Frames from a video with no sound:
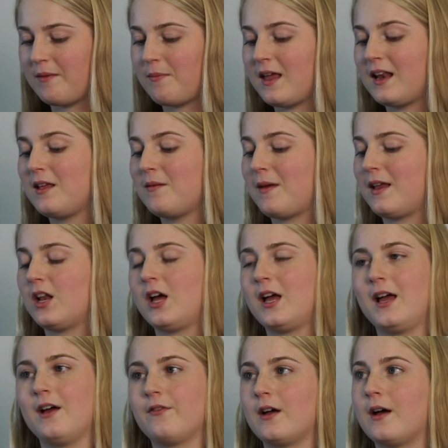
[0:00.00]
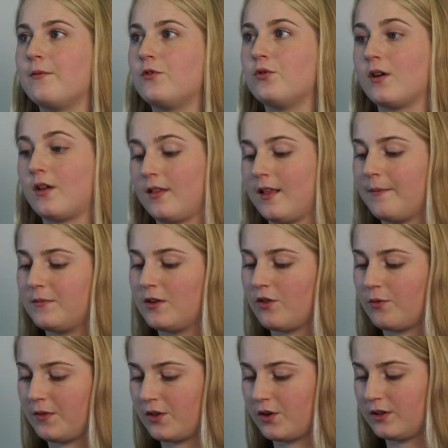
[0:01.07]
And many may not have come to
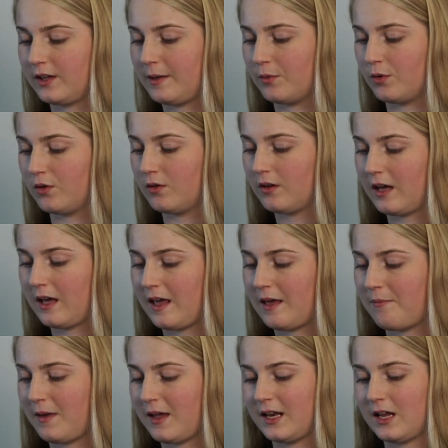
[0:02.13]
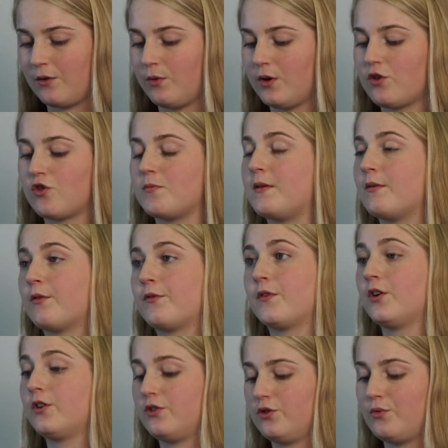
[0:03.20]
acceptance with their label and may not wish to be
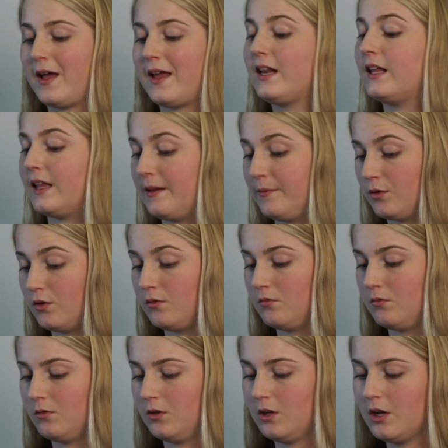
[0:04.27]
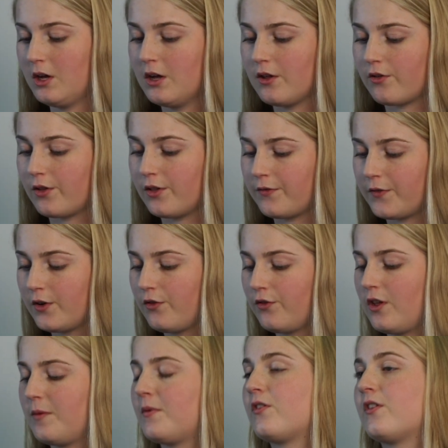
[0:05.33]
referred to any label. So the
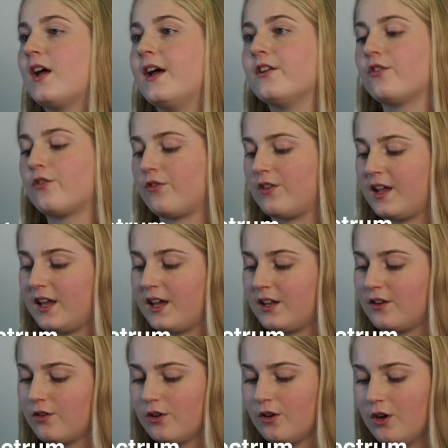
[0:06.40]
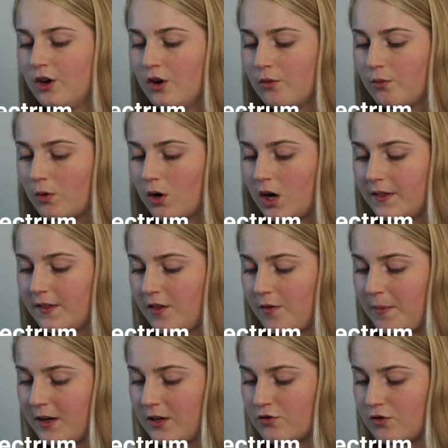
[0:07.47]
first tip is to understand where on the
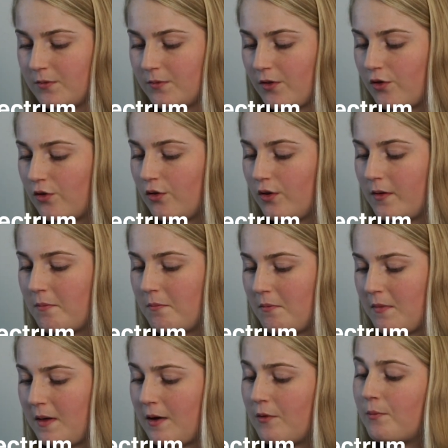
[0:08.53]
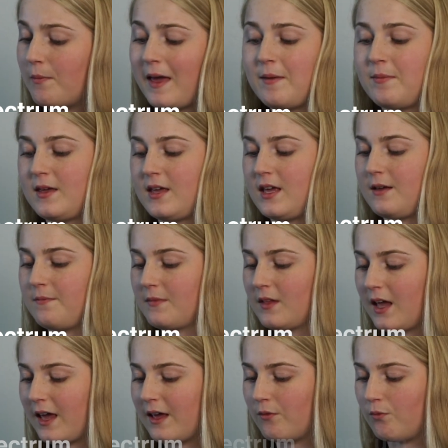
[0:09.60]
spectrum the student may be
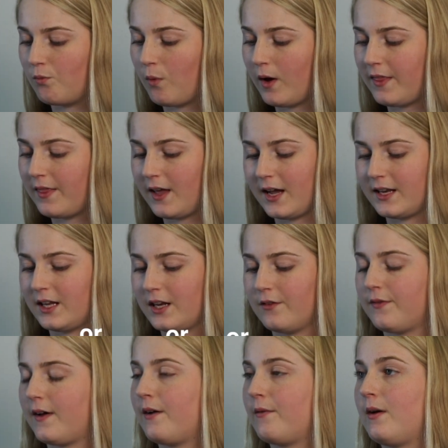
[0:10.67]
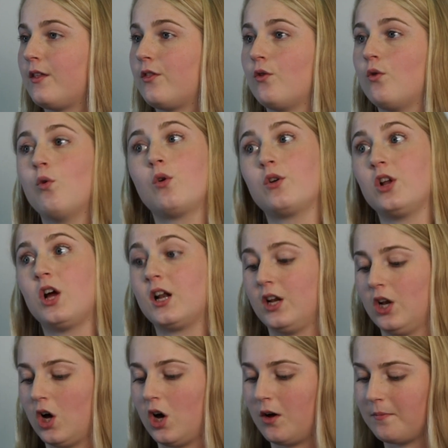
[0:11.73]
and what they identify with or not
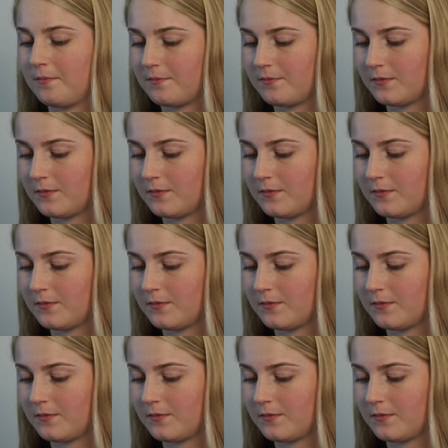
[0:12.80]
at all.